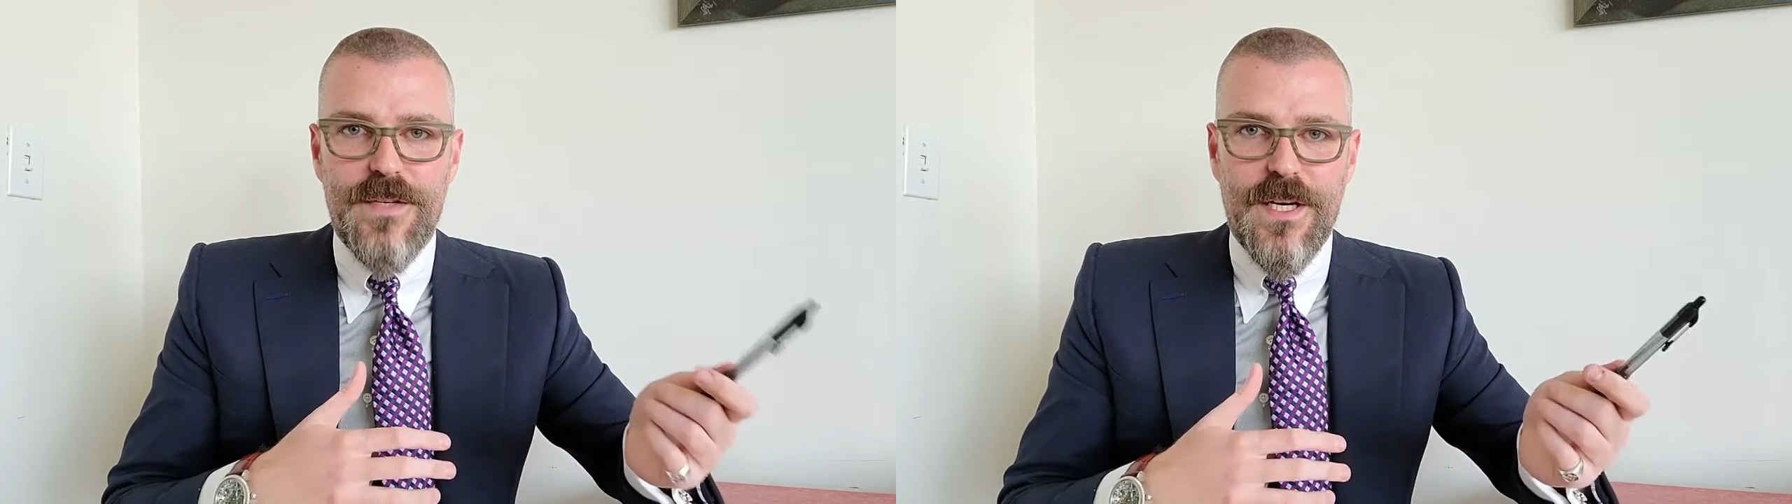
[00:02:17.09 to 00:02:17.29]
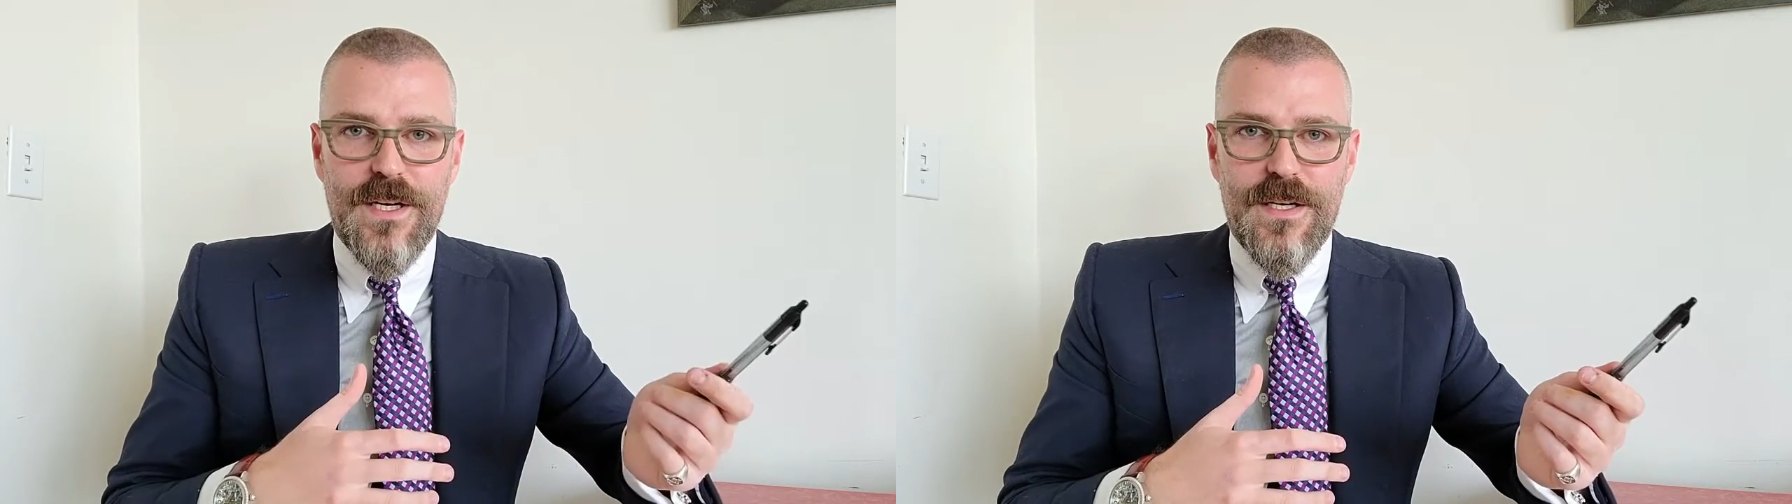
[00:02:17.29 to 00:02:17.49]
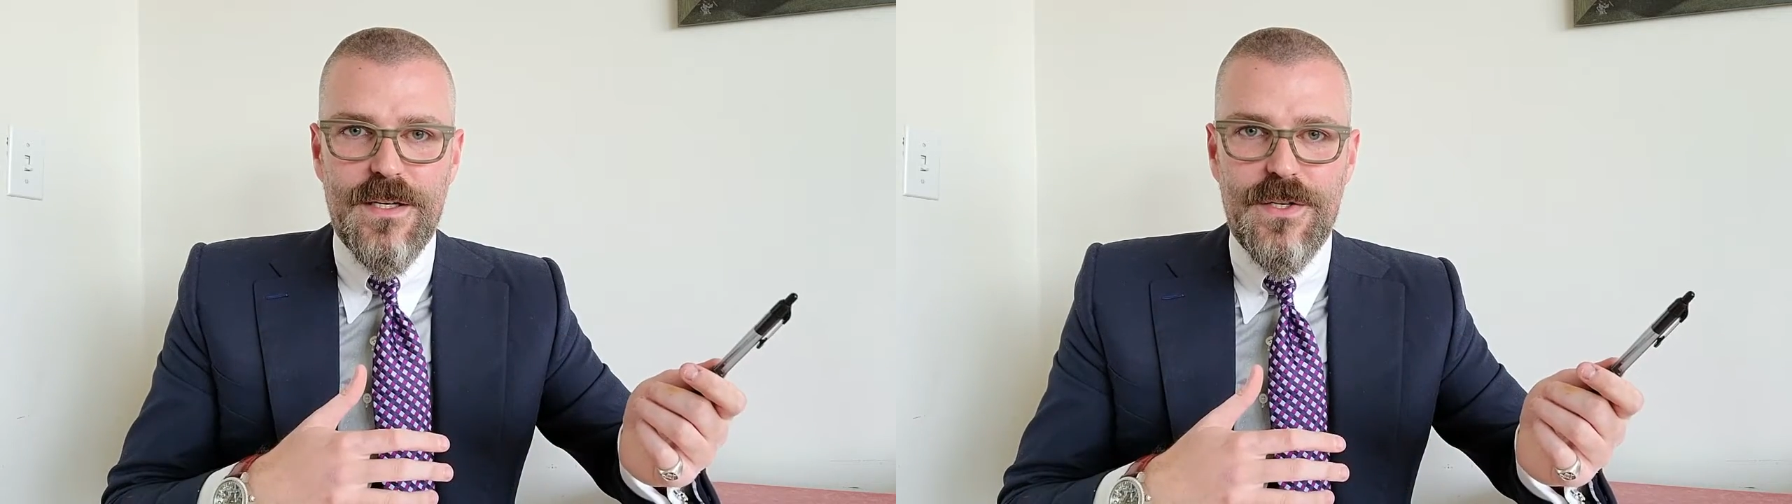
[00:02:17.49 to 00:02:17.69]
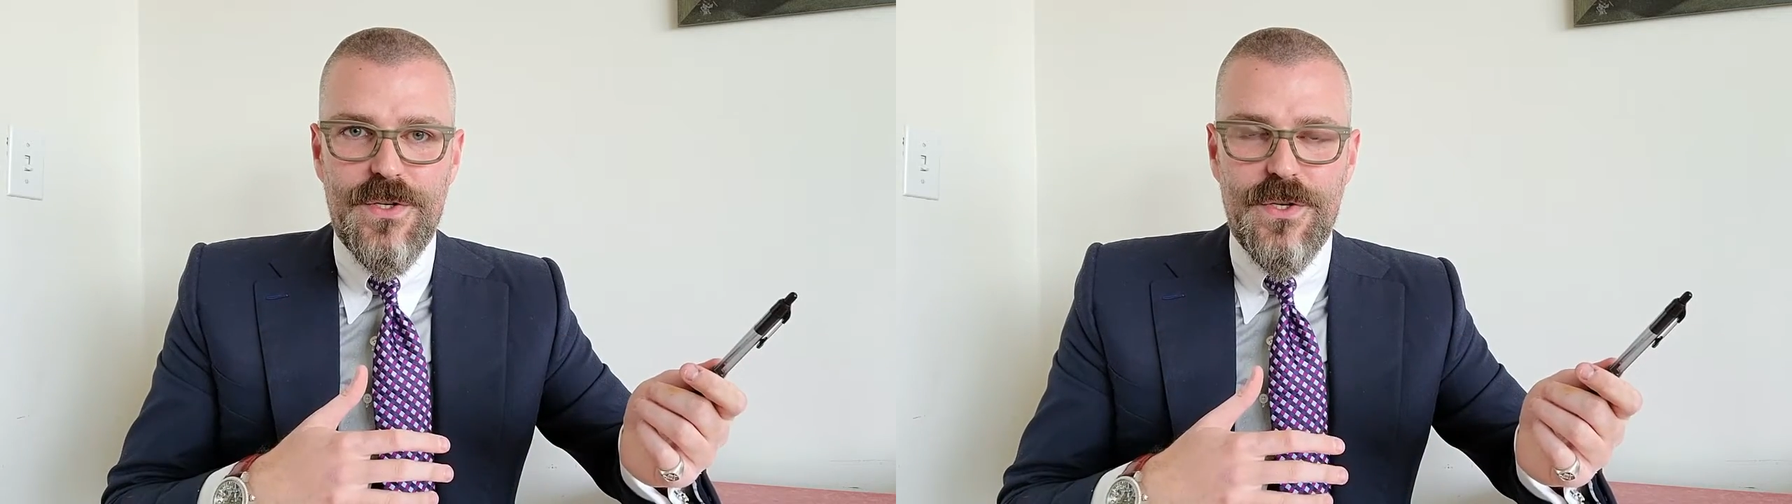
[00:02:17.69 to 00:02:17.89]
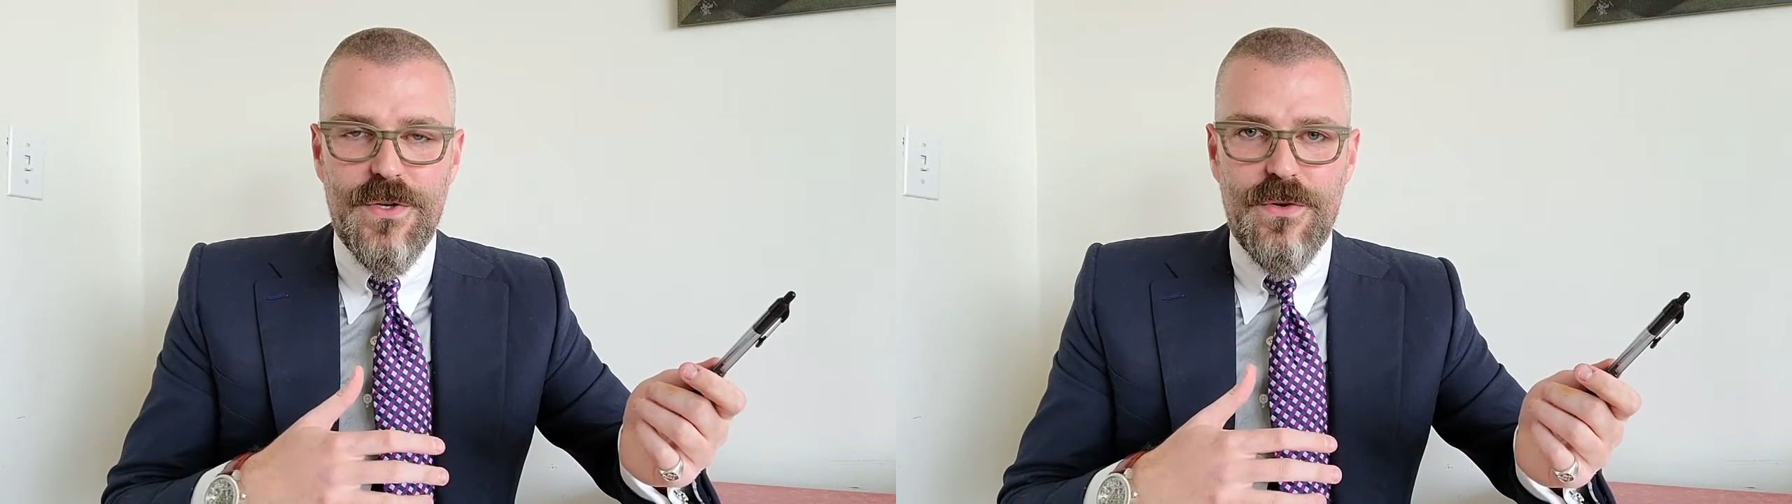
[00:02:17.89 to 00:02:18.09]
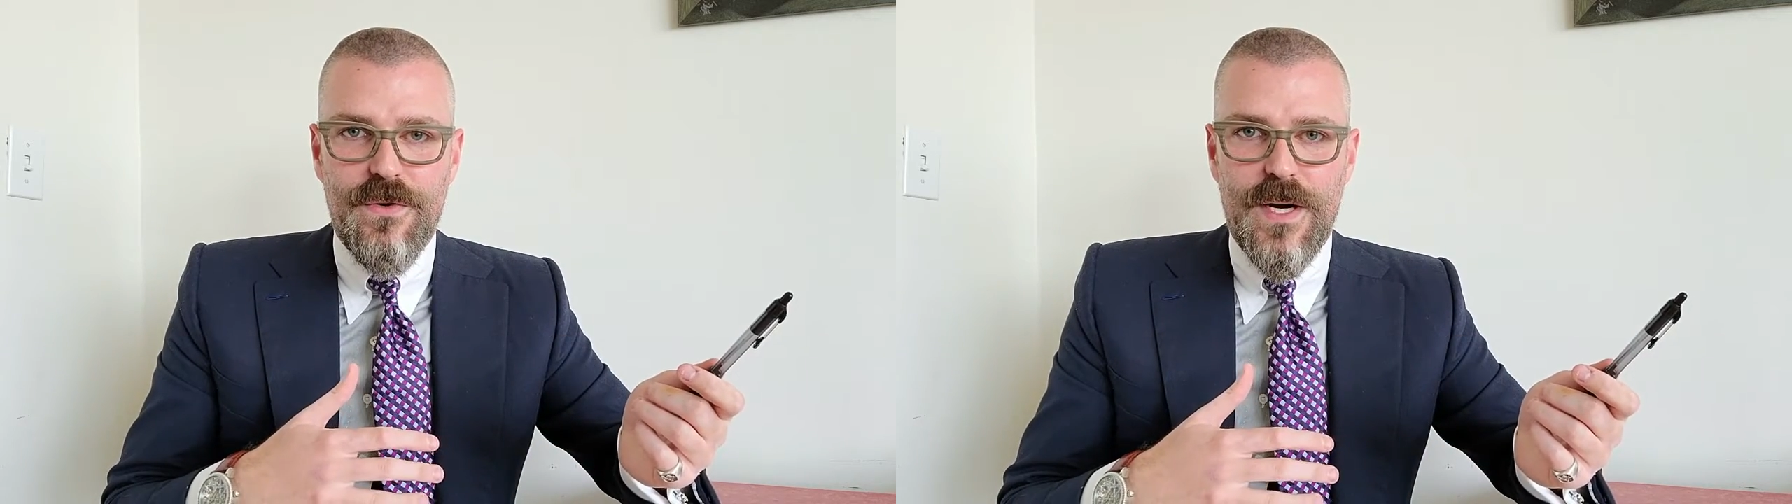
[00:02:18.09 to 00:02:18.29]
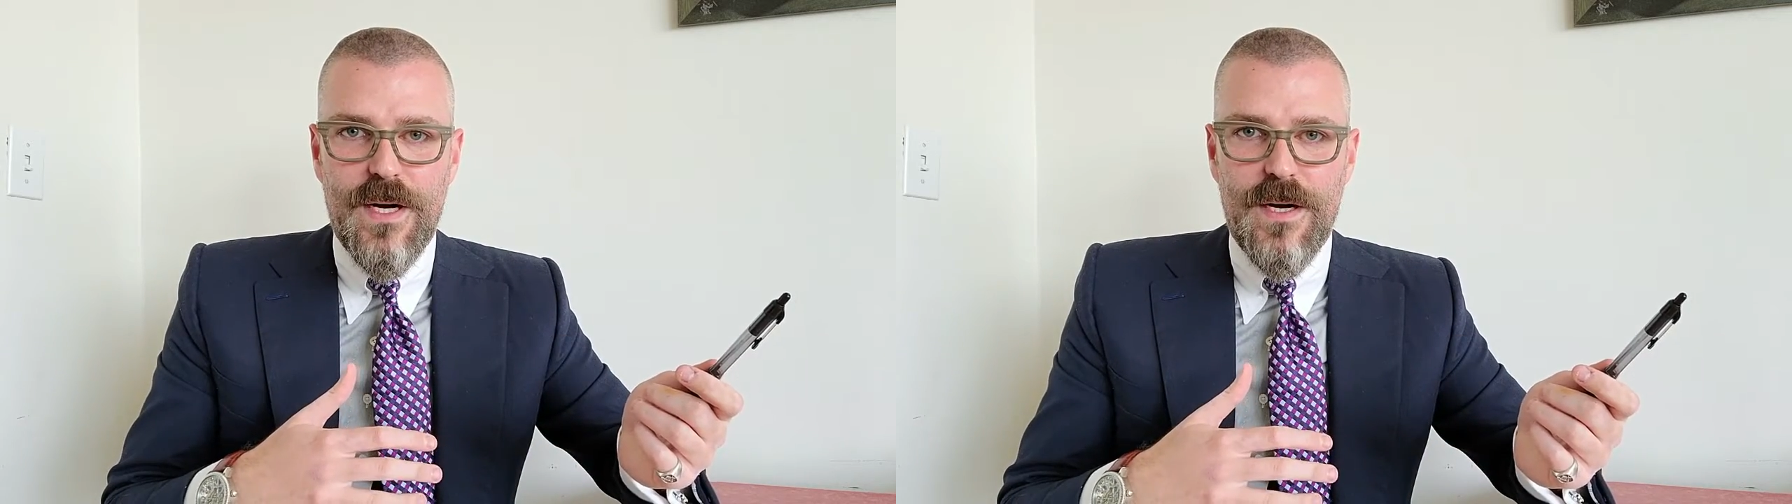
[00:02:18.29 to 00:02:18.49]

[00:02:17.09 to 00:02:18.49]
done to